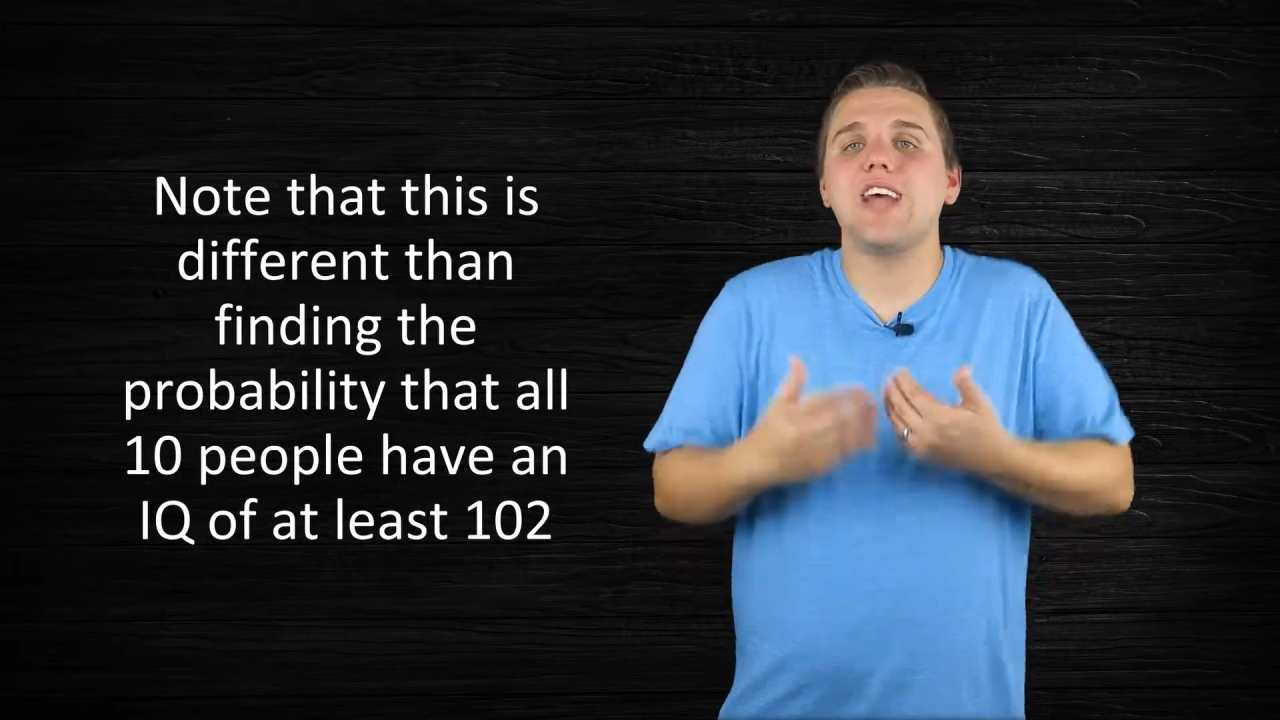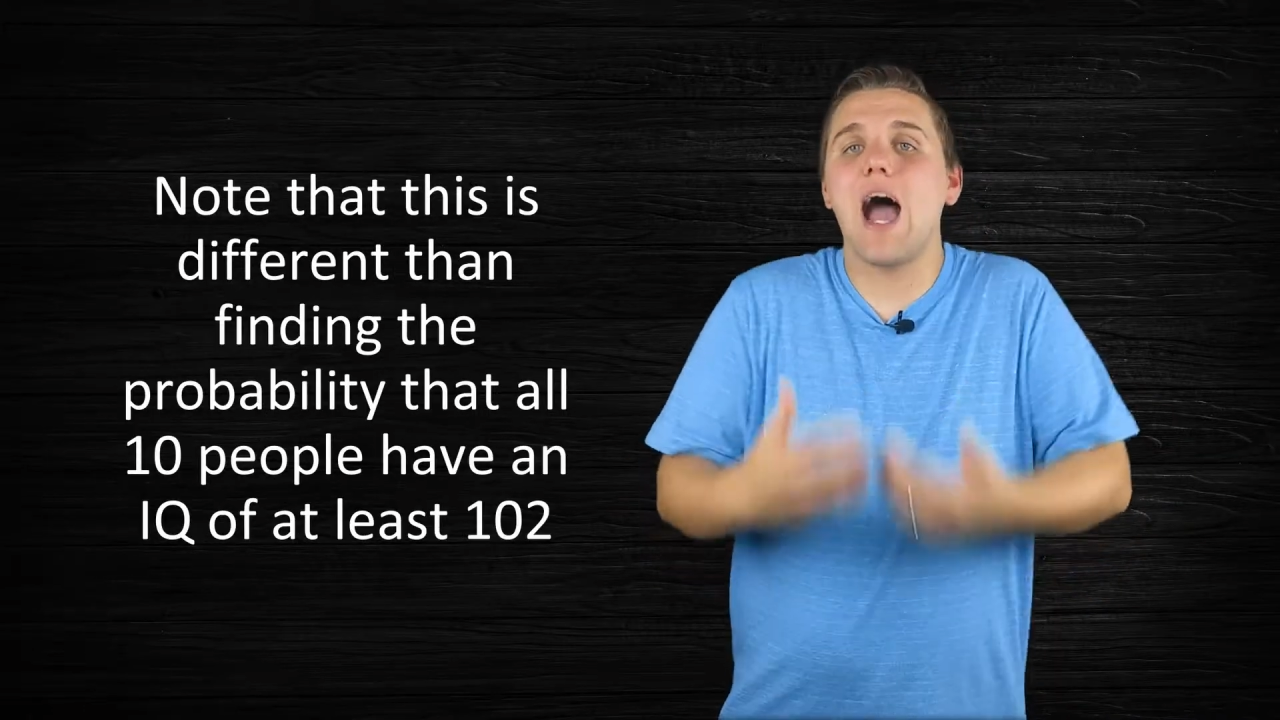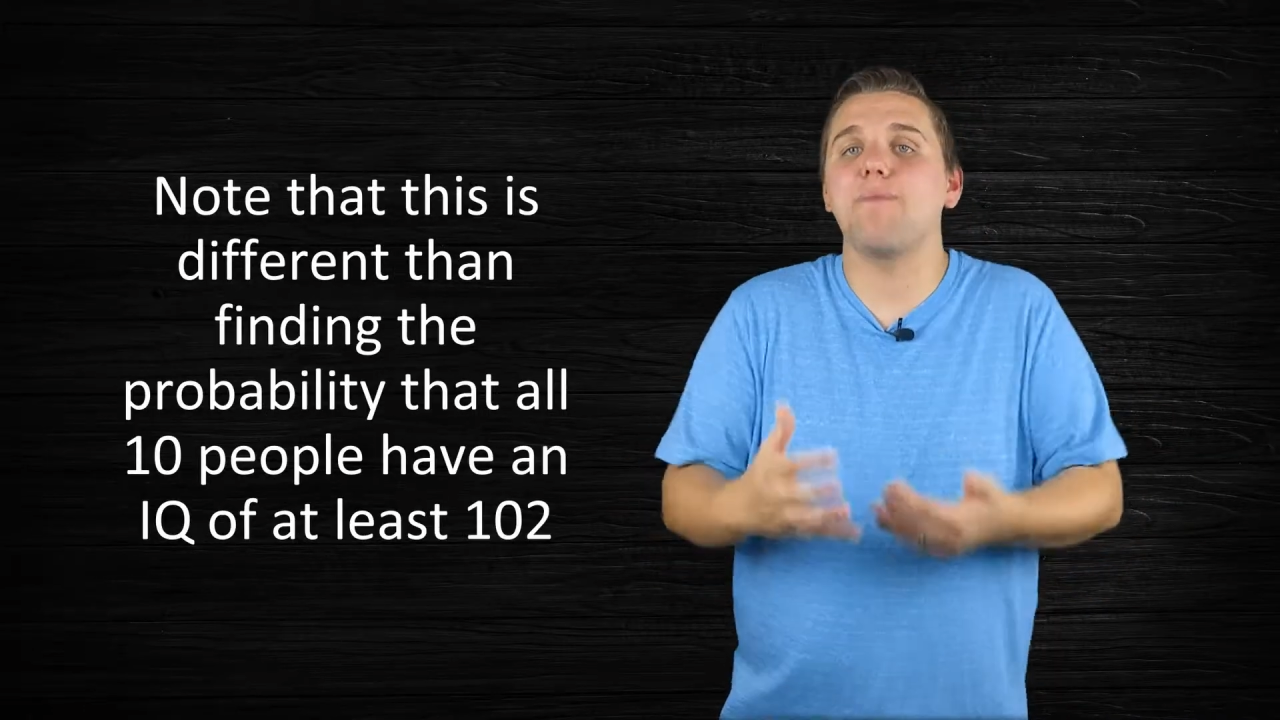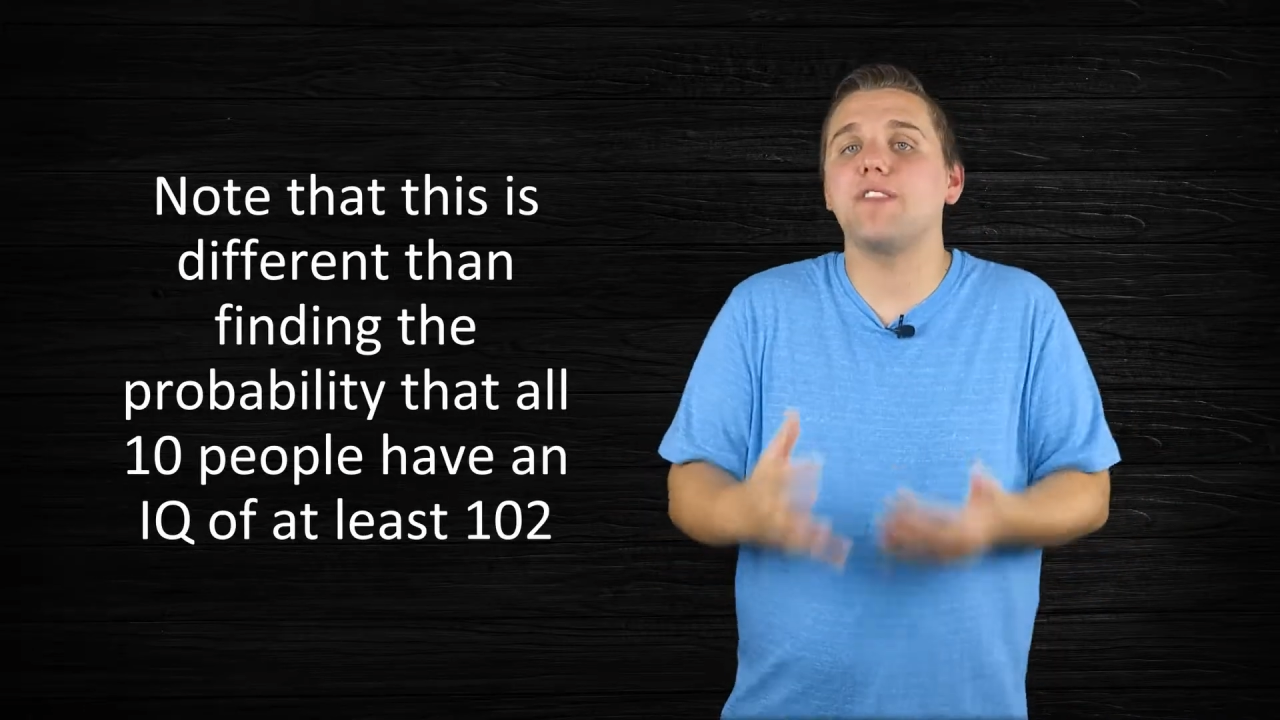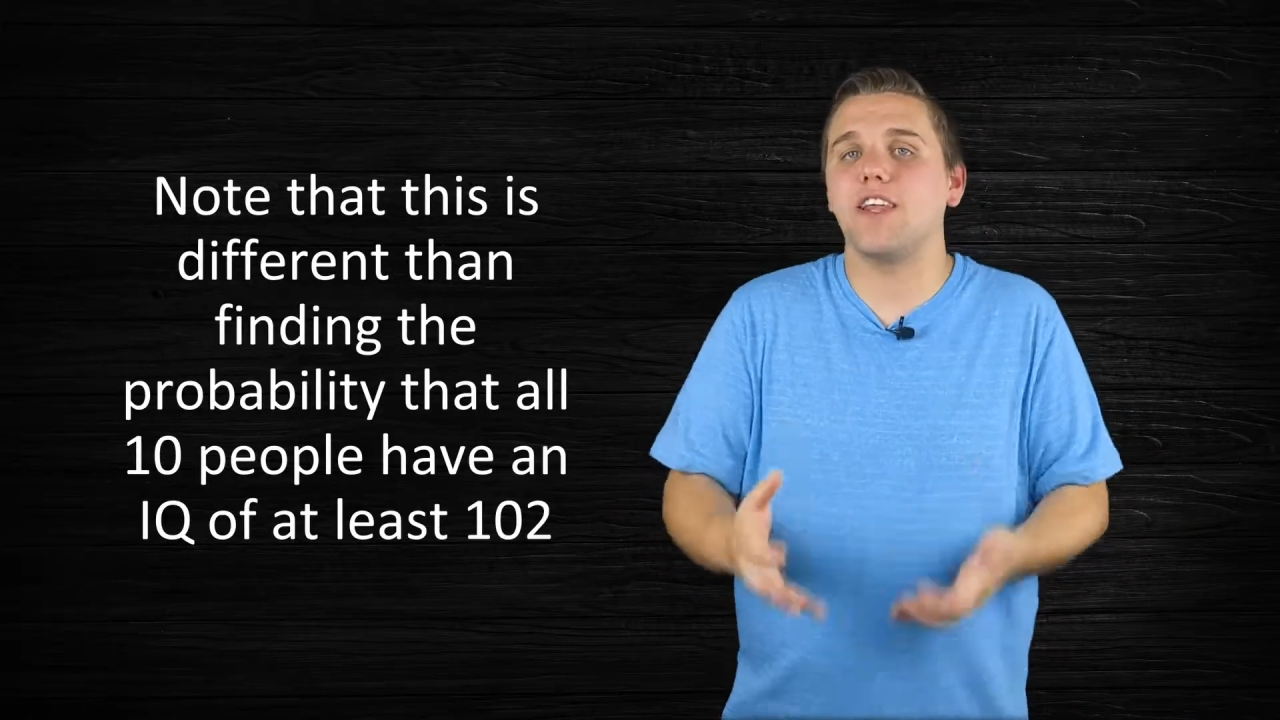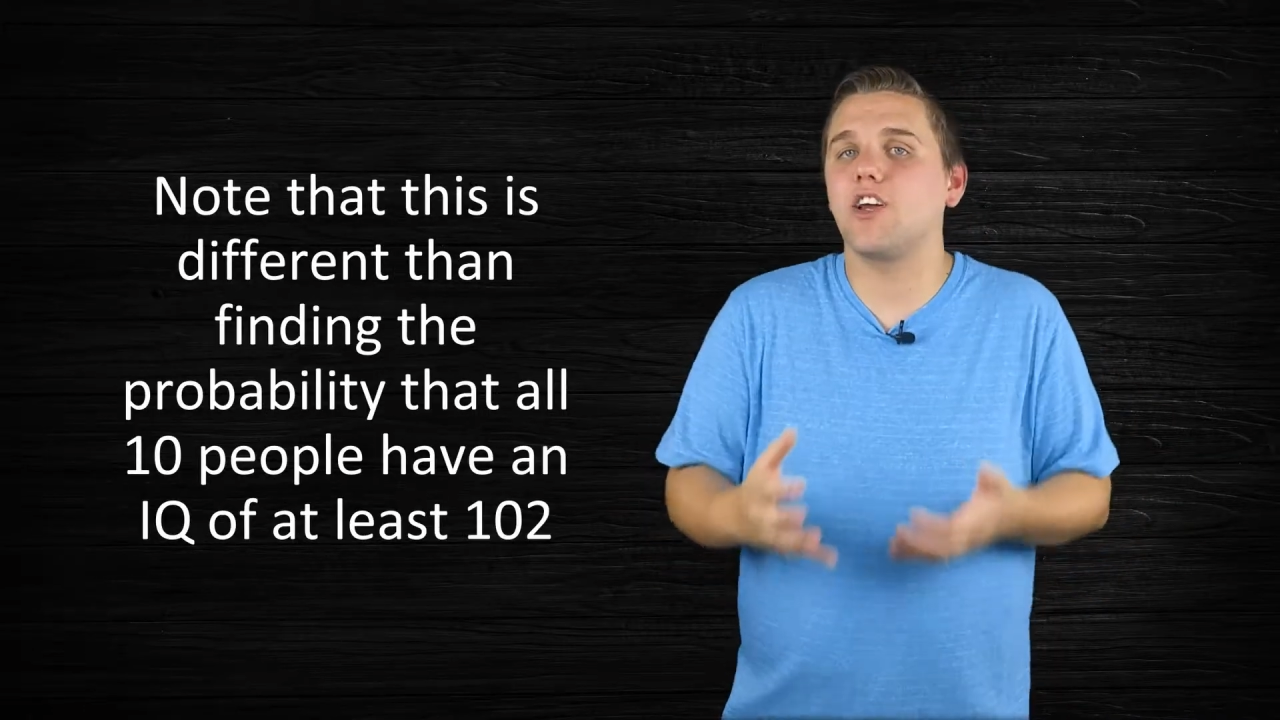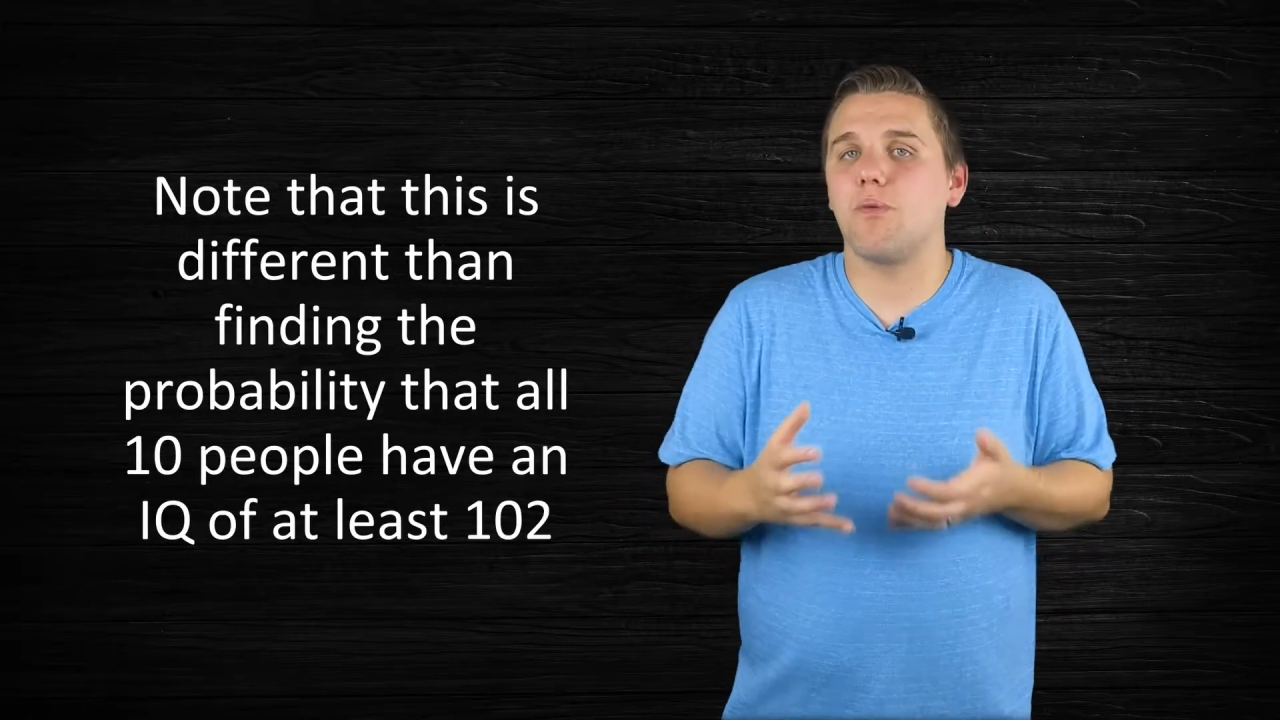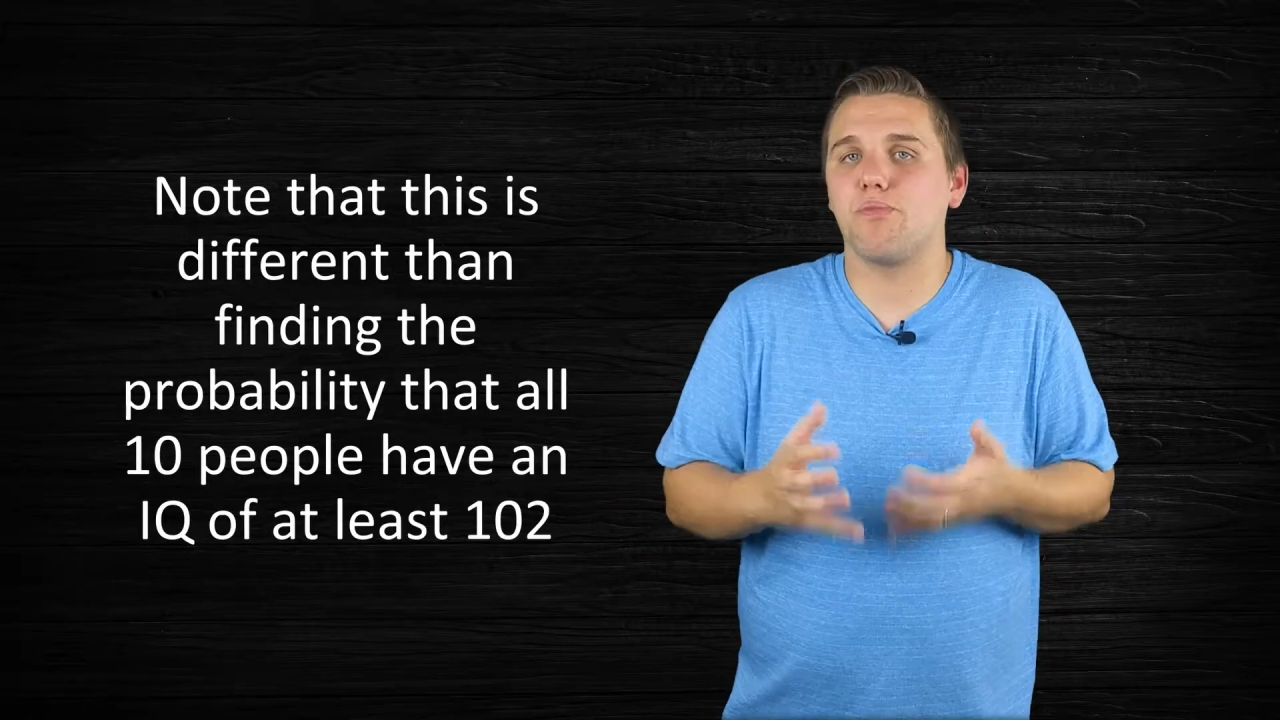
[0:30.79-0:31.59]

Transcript: hypothetical